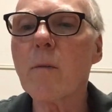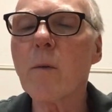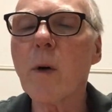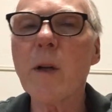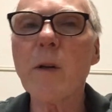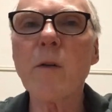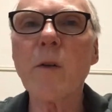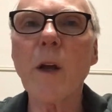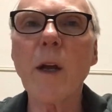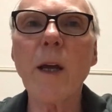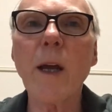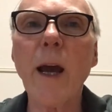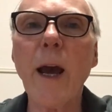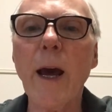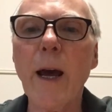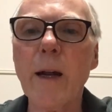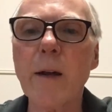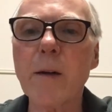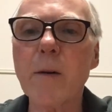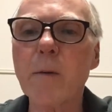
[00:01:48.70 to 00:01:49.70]
Wednesday
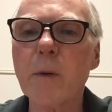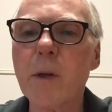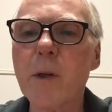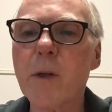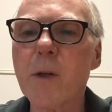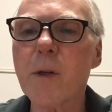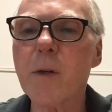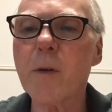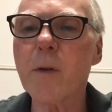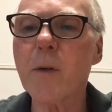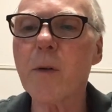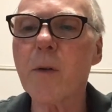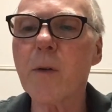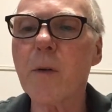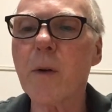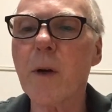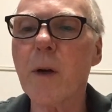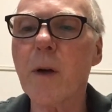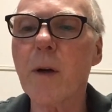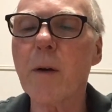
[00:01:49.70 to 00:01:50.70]
Cat, which is
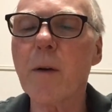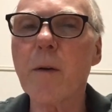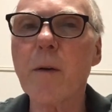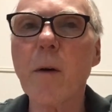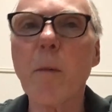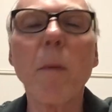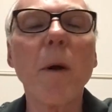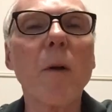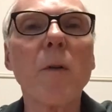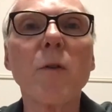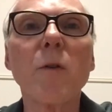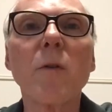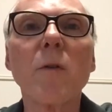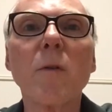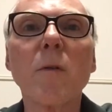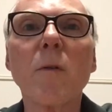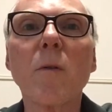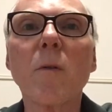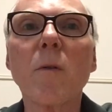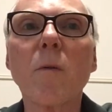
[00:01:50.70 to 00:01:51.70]
a
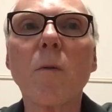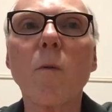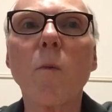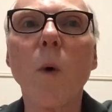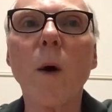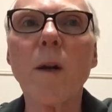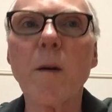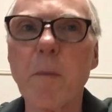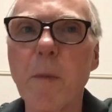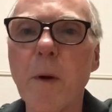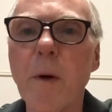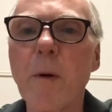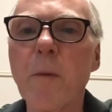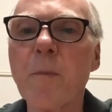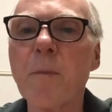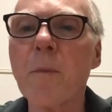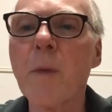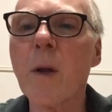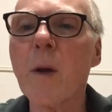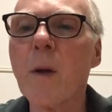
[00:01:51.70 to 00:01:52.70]
Belgian white beer.
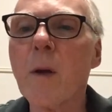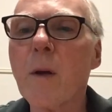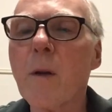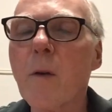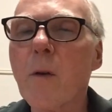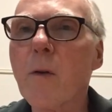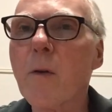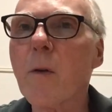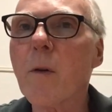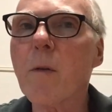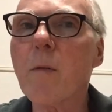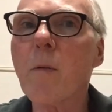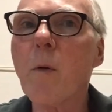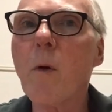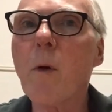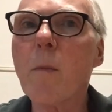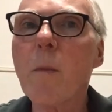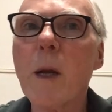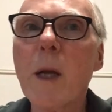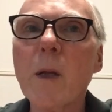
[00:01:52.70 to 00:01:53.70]
Those are their
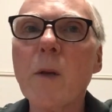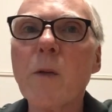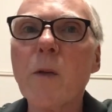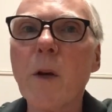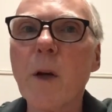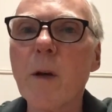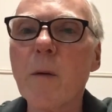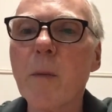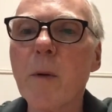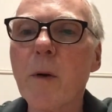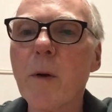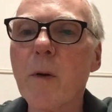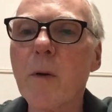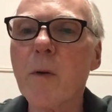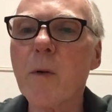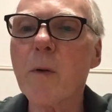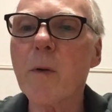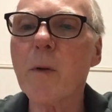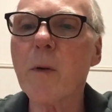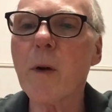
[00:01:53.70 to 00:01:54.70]
four mainstay
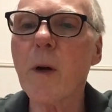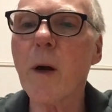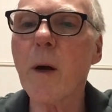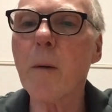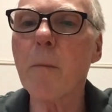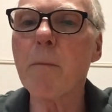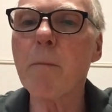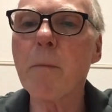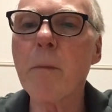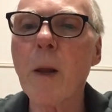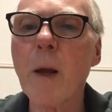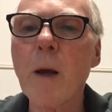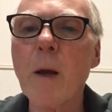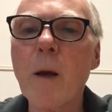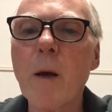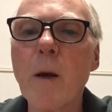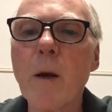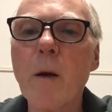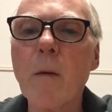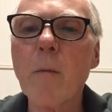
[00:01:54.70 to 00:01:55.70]
beers.
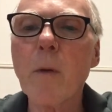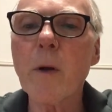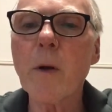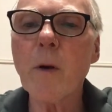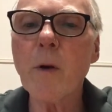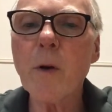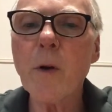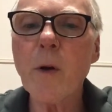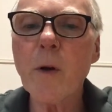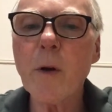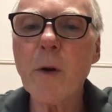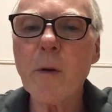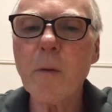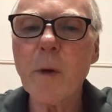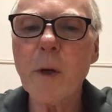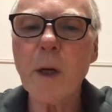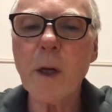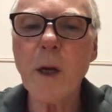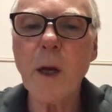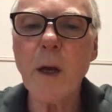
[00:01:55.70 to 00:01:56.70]
But Yona Yona,
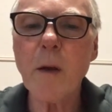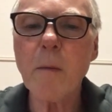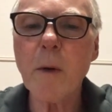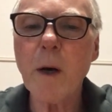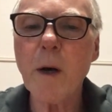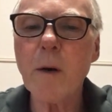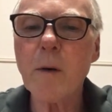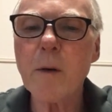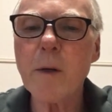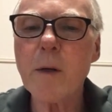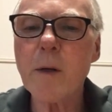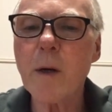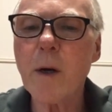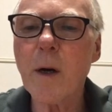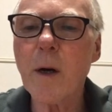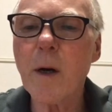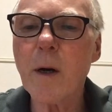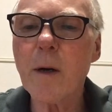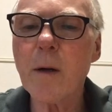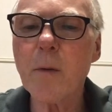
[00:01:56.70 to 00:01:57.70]
when it came out,
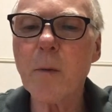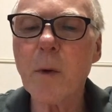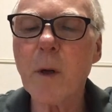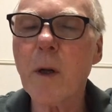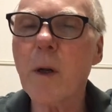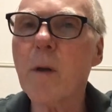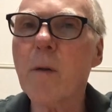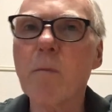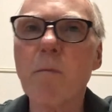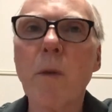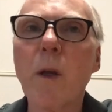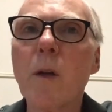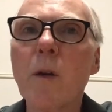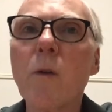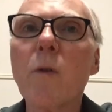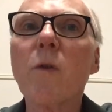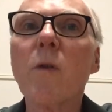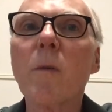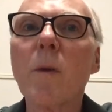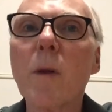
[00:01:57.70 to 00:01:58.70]
it
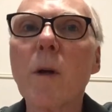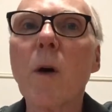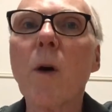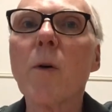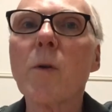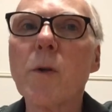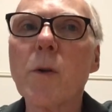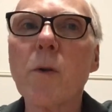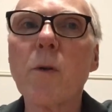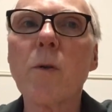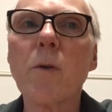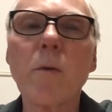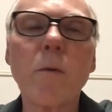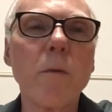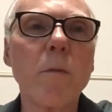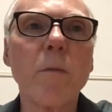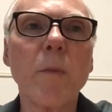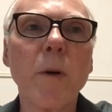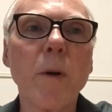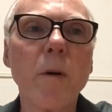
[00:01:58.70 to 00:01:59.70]
used to be the go-to
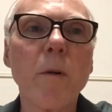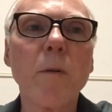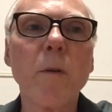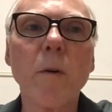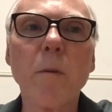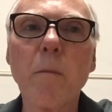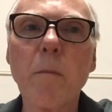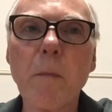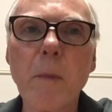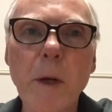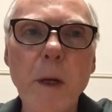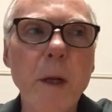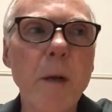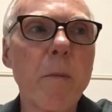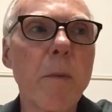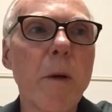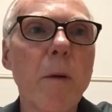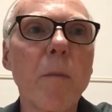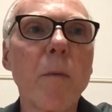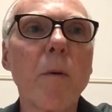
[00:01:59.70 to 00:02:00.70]
beer for many
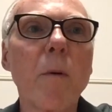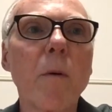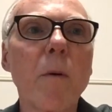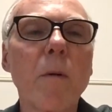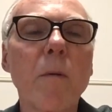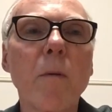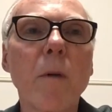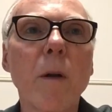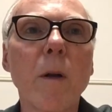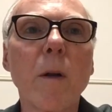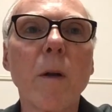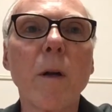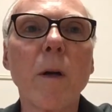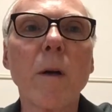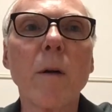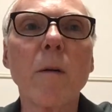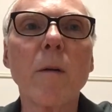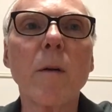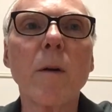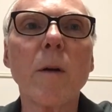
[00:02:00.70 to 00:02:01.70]
people in the